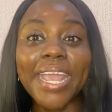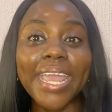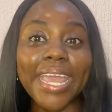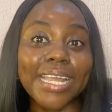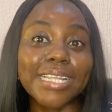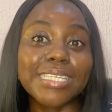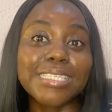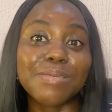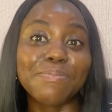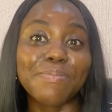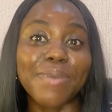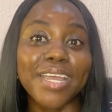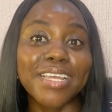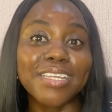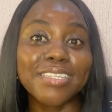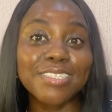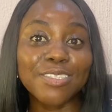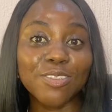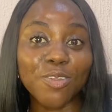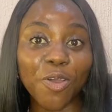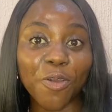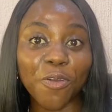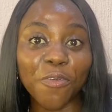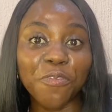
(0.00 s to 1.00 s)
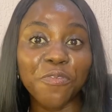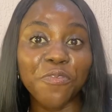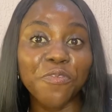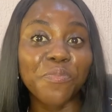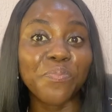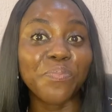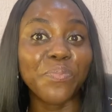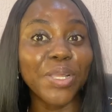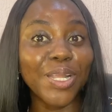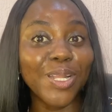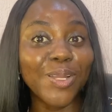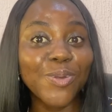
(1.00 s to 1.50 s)
get my stuff
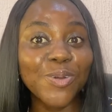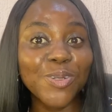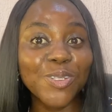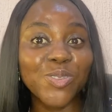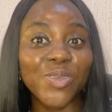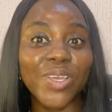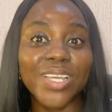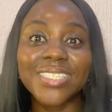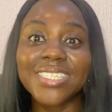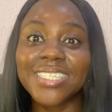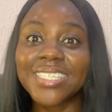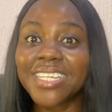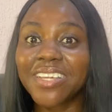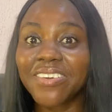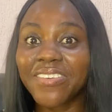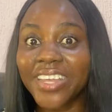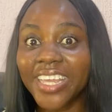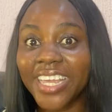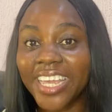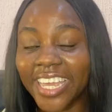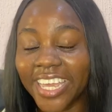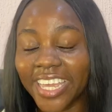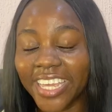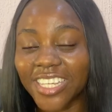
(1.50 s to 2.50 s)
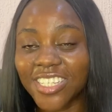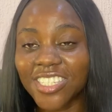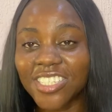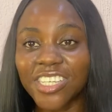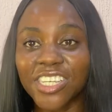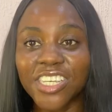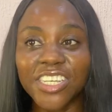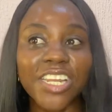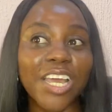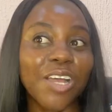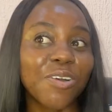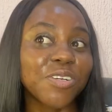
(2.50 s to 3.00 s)
below 23 kg.
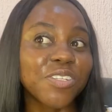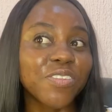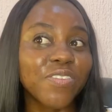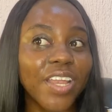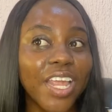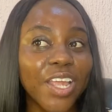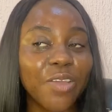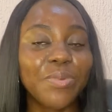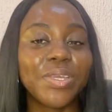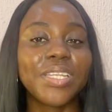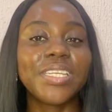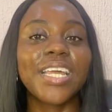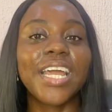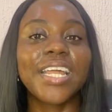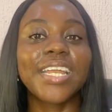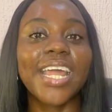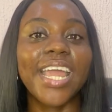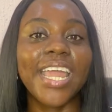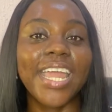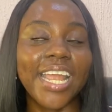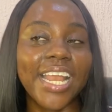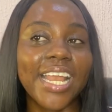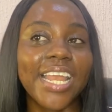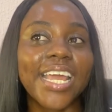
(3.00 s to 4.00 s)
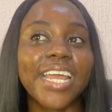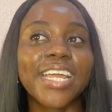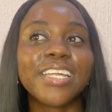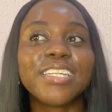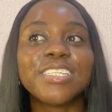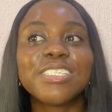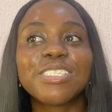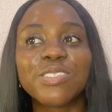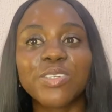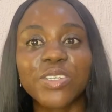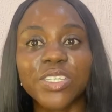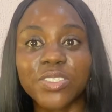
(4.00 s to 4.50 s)
You know, I was flying with Dana
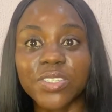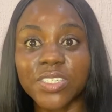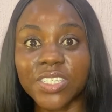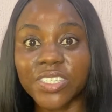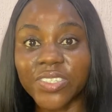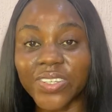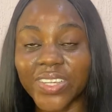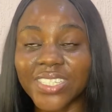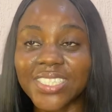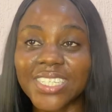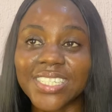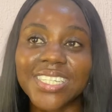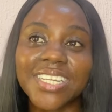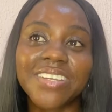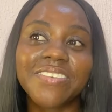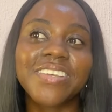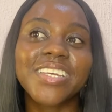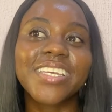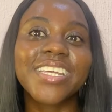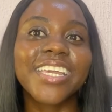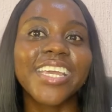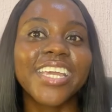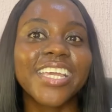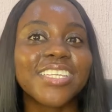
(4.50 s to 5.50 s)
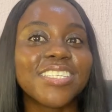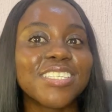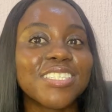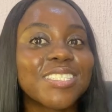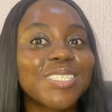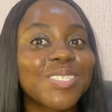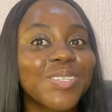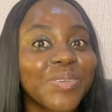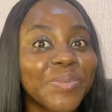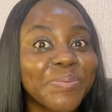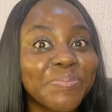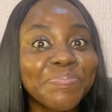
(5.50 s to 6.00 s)
Airlines, so it was 23 kg.
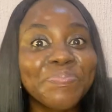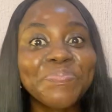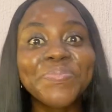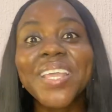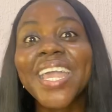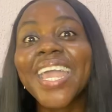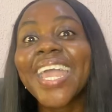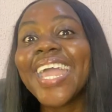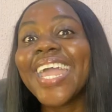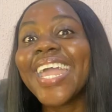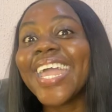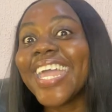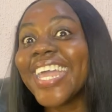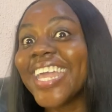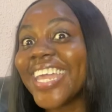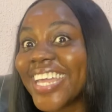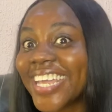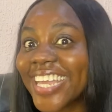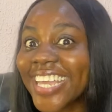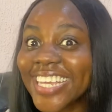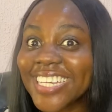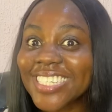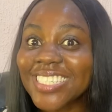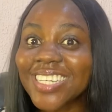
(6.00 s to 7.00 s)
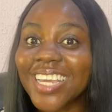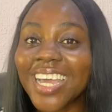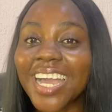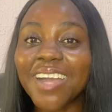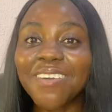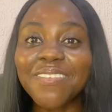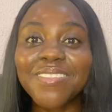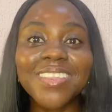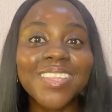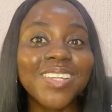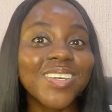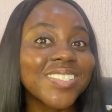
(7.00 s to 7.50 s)
So in case you
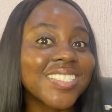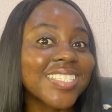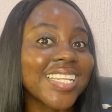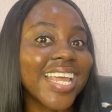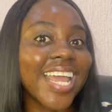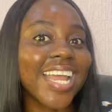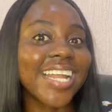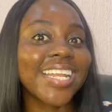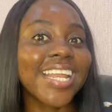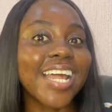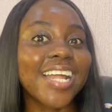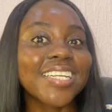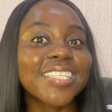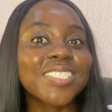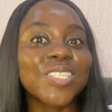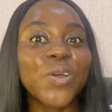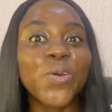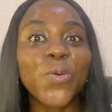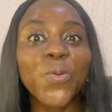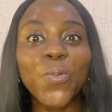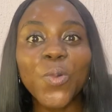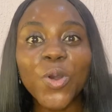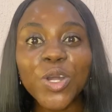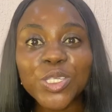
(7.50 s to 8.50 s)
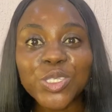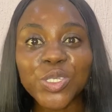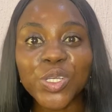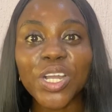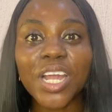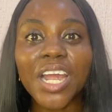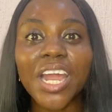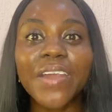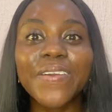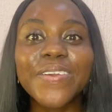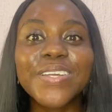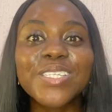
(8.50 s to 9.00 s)
have thoughts like that on what to
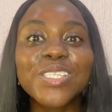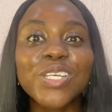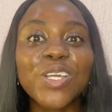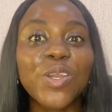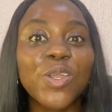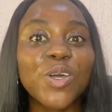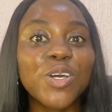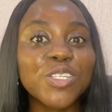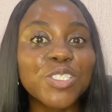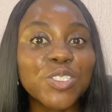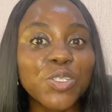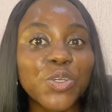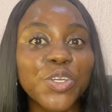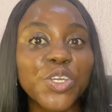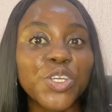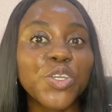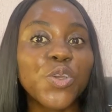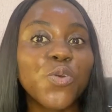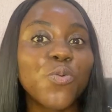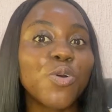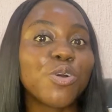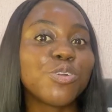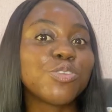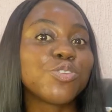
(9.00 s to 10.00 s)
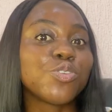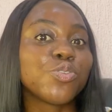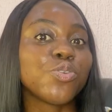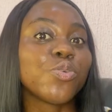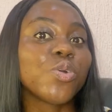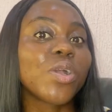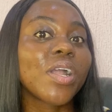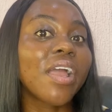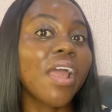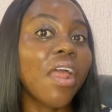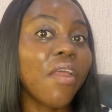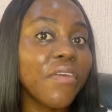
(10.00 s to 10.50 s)
carry to law school, you don't want to
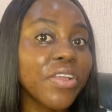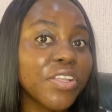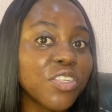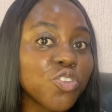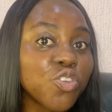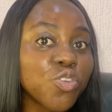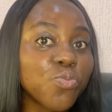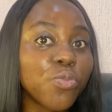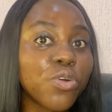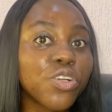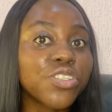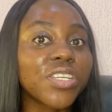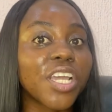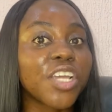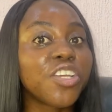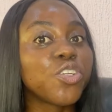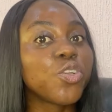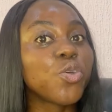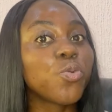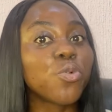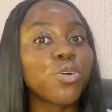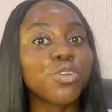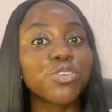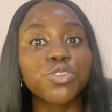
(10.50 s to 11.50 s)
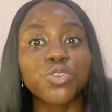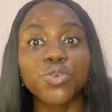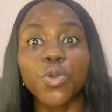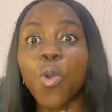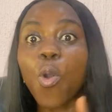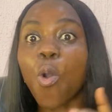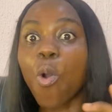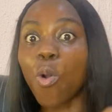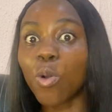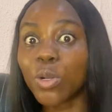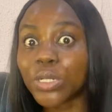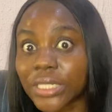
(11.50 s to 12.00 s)
carry too much and you don't want to
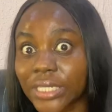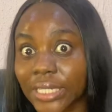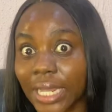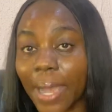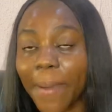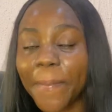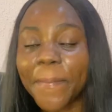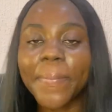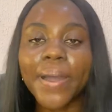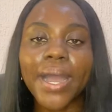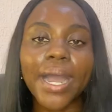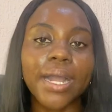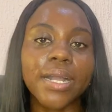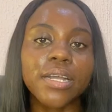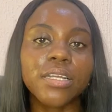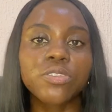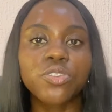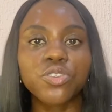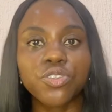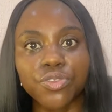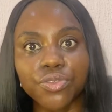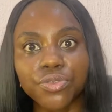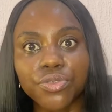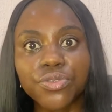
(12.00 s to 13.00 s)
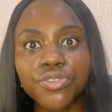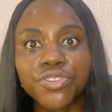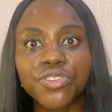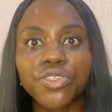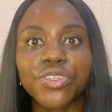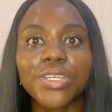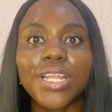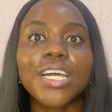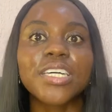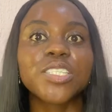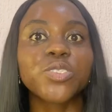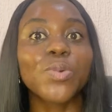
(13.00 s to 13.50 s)
underpack too, so
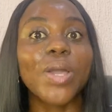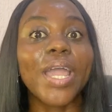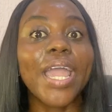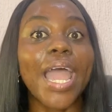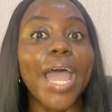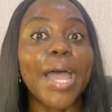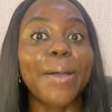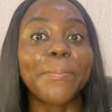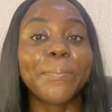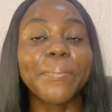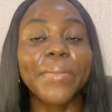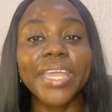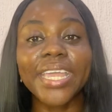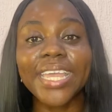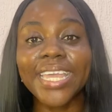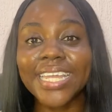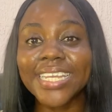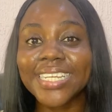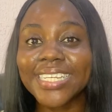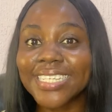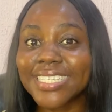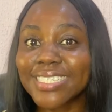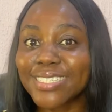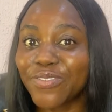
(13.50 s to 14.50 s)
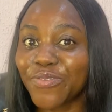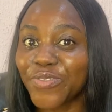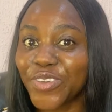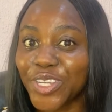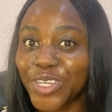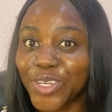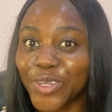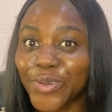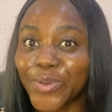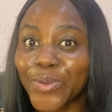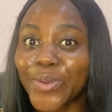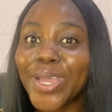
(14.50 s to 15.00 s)
that's why I'm making this
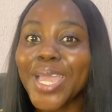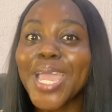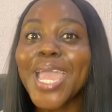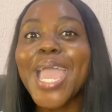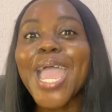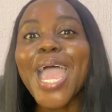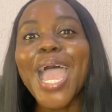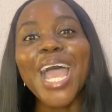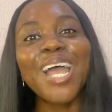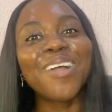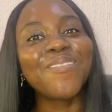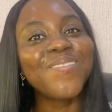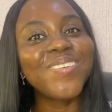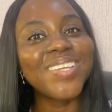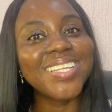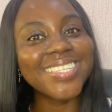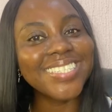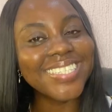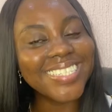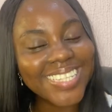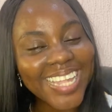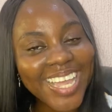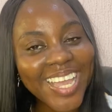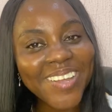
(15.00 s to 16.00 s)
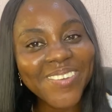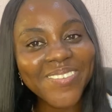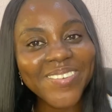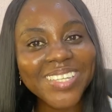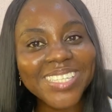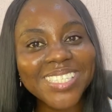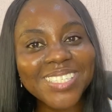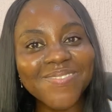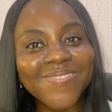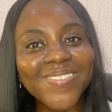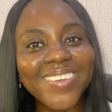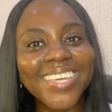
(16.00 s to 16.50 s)
video, and please stay
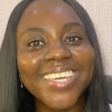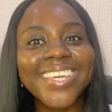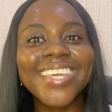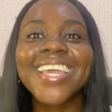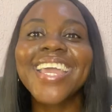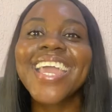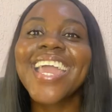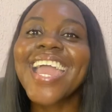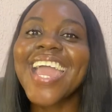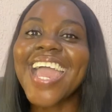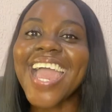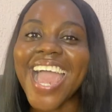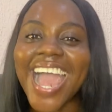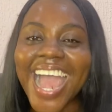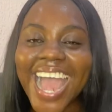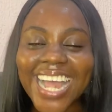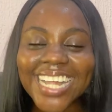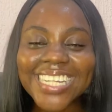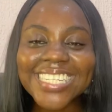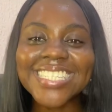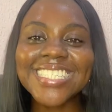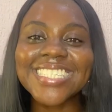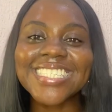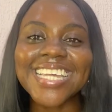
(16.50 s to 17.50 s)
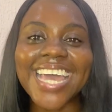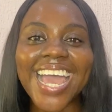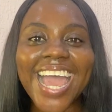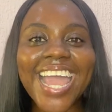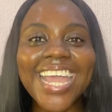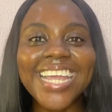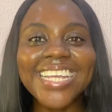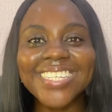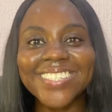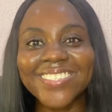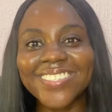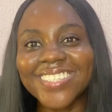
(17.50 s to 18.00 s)
with me as
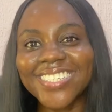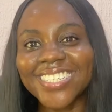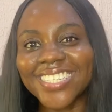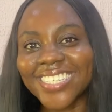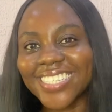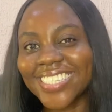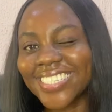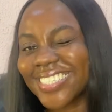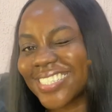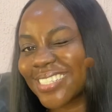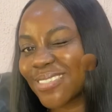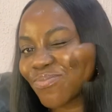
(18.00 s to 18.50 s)
I do this.